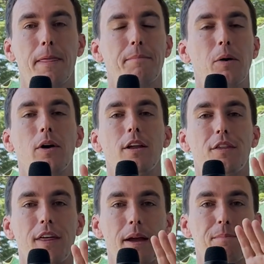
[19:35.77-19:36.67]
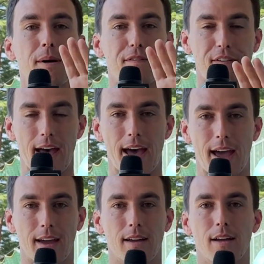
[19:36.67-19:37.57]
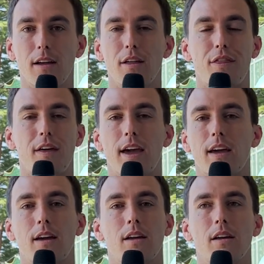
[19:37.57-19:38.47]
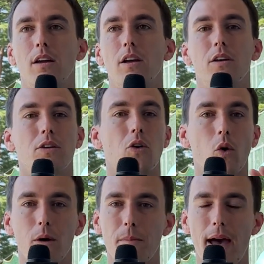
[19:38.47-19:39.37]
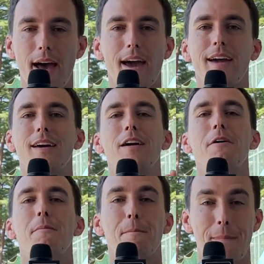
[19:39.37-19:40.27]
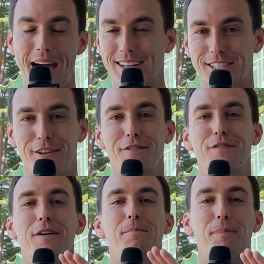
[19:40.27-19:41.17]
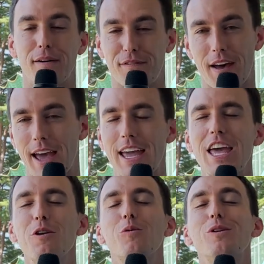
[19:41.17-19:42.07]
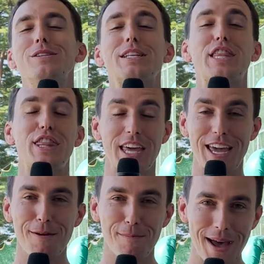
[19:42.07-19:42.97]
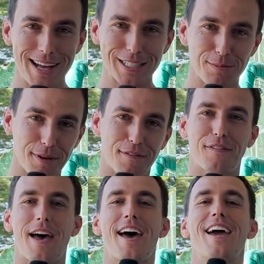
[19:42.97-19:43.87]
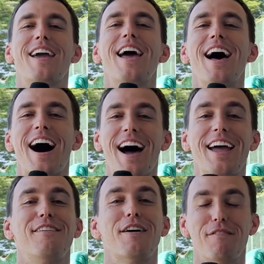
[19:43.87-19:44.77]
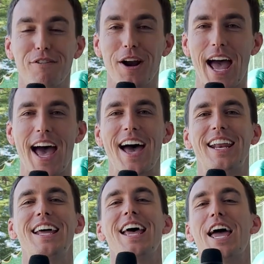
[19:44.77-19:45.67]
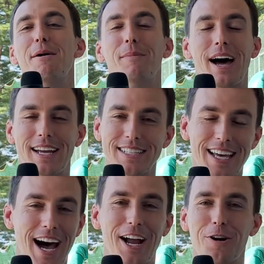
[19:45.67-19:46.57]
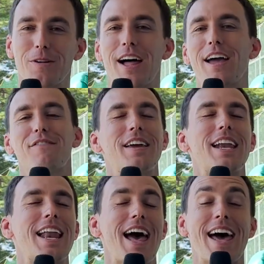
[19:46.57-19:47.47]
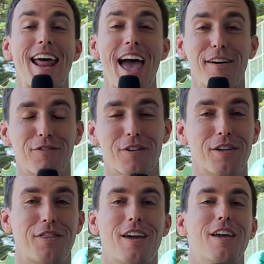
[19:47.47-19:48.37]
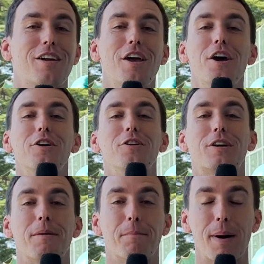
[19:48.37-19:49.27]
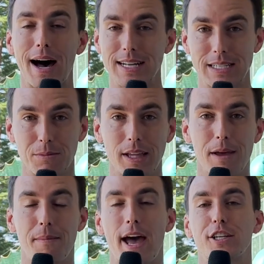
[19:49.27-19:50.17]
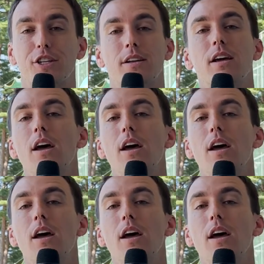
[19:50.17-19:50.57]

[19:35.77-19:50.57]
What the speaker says: But when you think buffet, think gourmet, massive buffet. It was the best buffet I have ever had in my entire life, and it had everything you can possibly imagine.